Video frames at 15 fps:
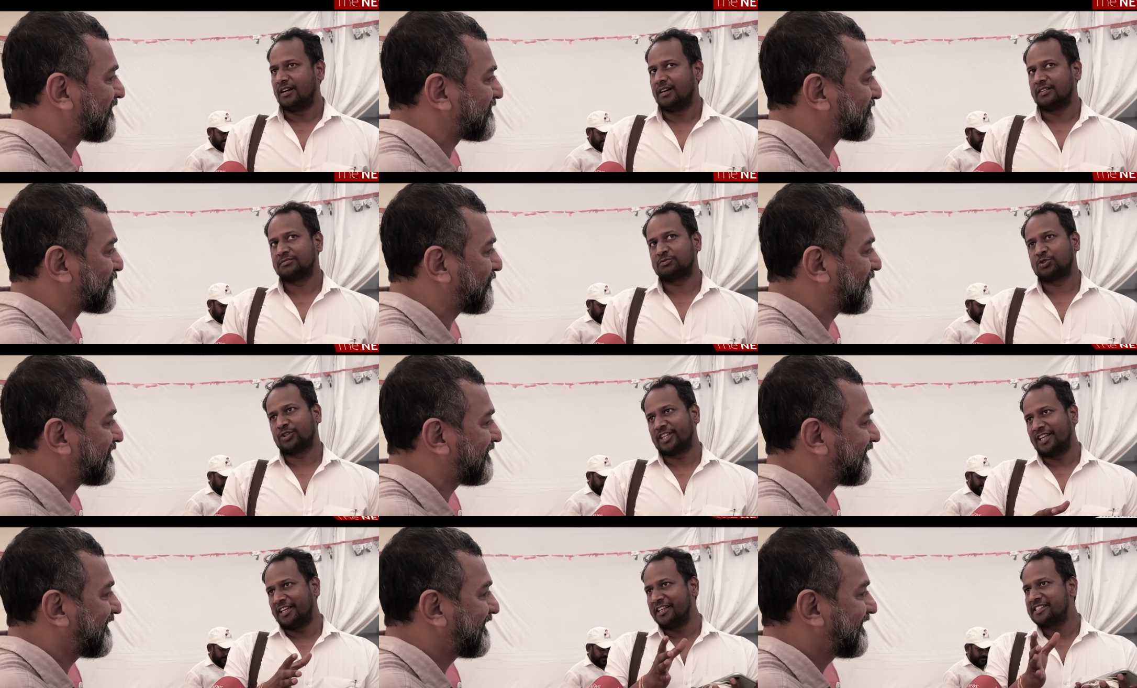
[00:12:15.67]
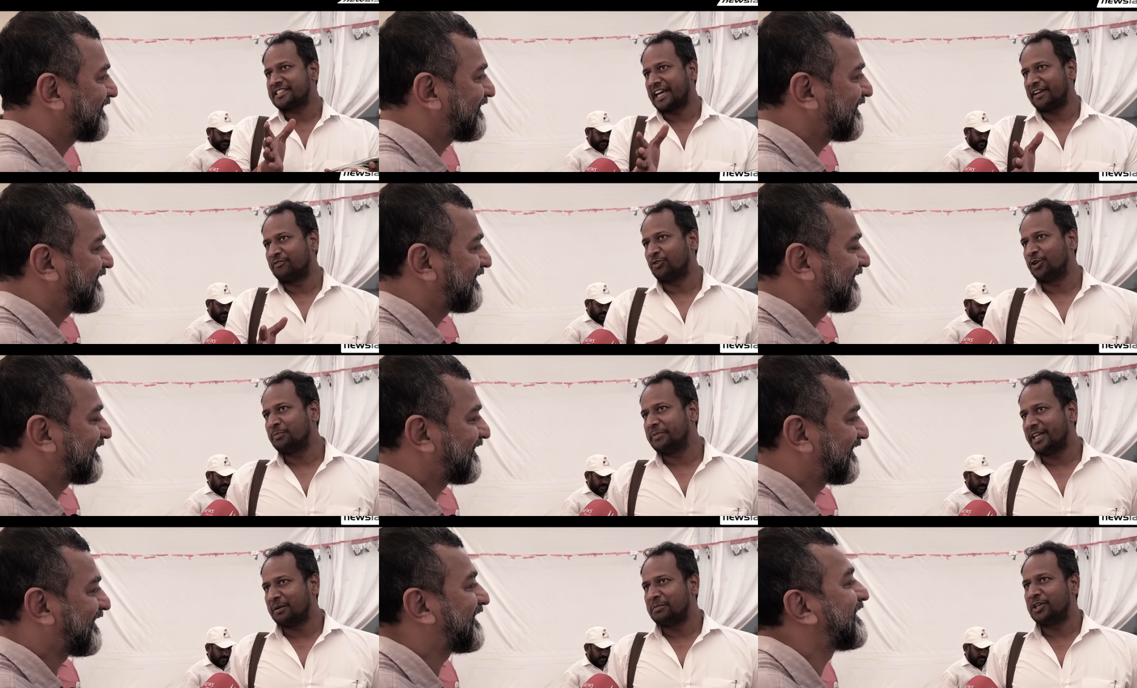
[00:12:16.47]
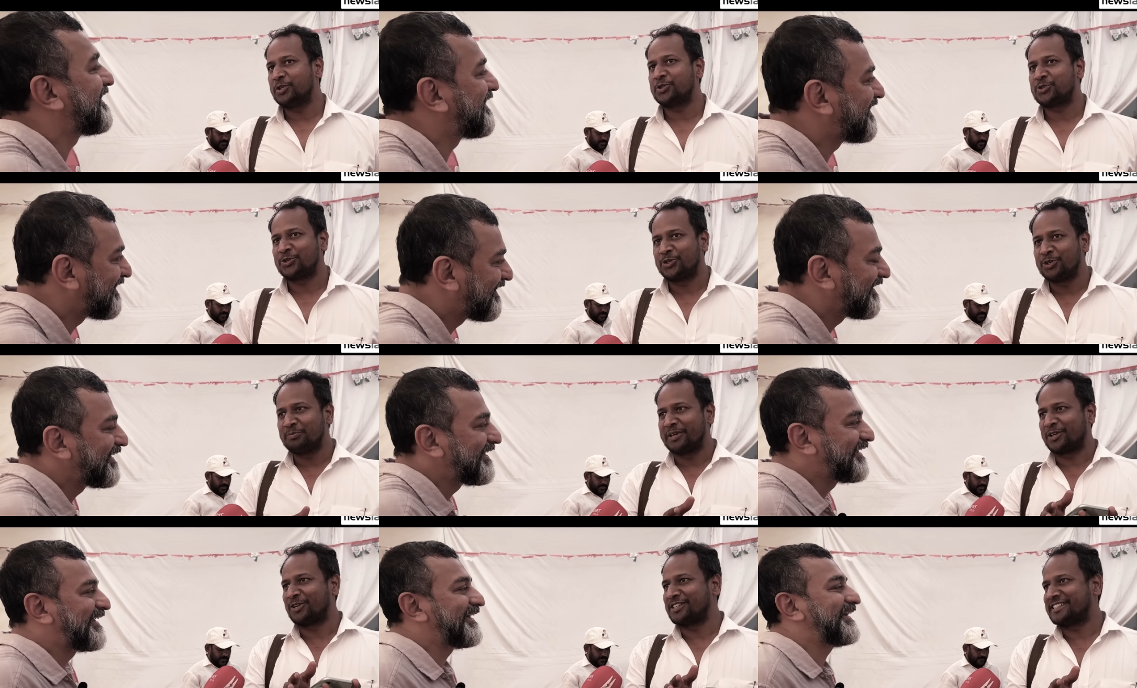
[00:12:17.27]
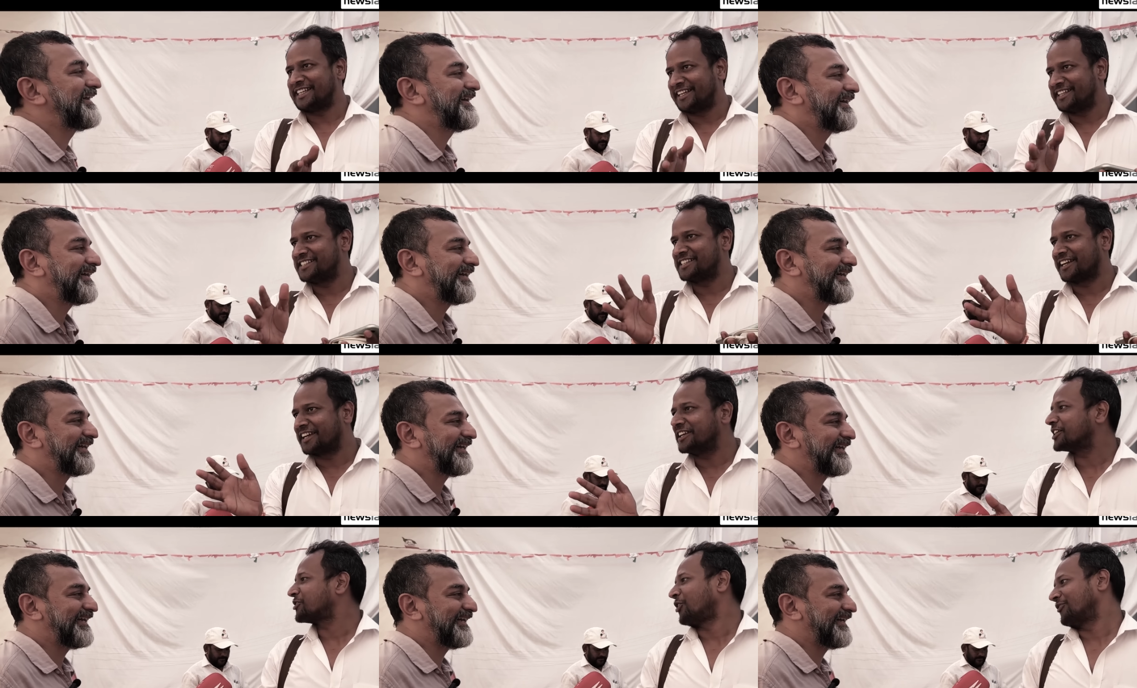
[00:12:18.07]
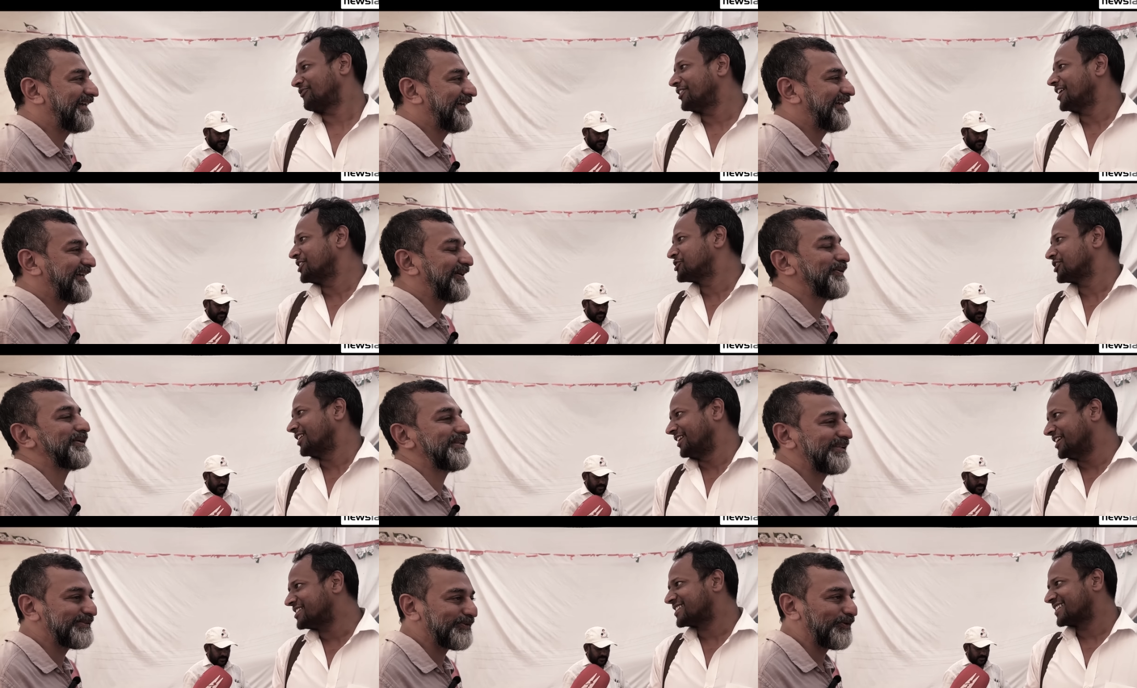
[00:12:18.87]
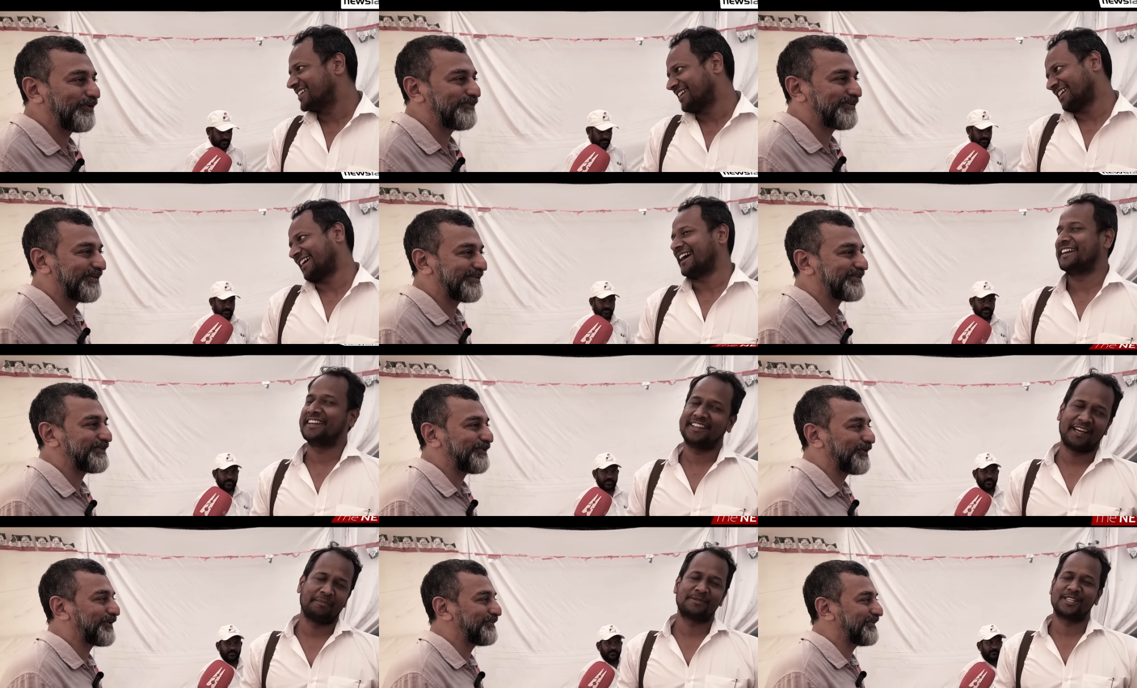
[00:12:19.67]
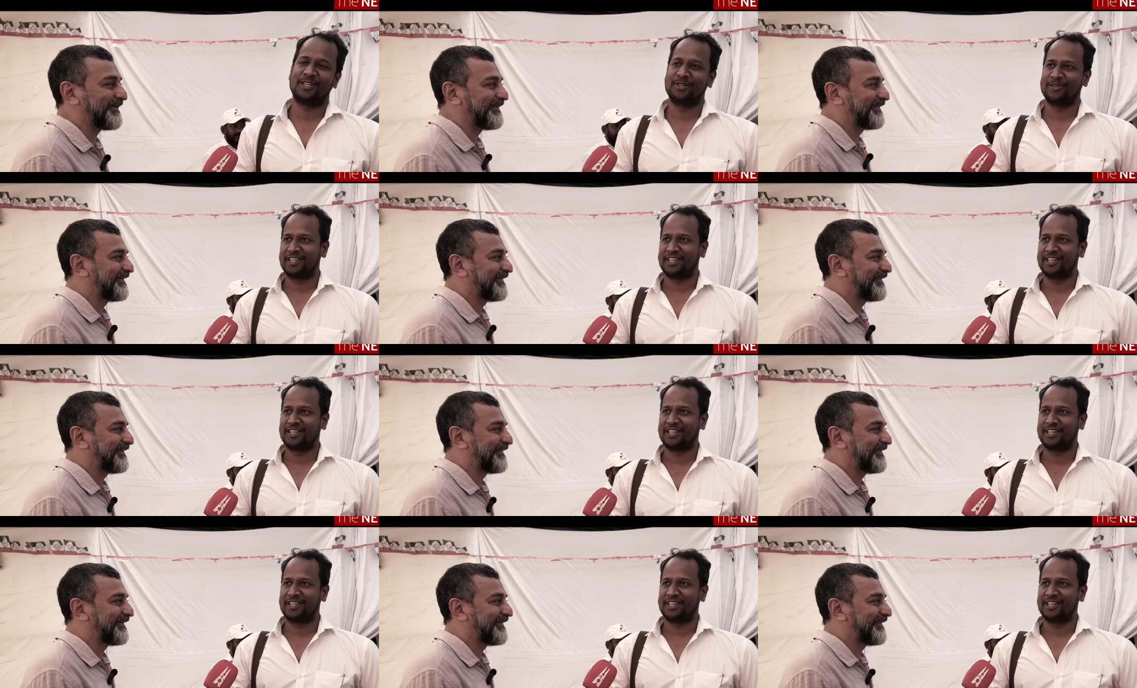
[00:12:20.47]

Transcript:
Speaker 1: on. So the list I won't be able to show you because that is again a confidential. Okay, that's list. A confidential right, document.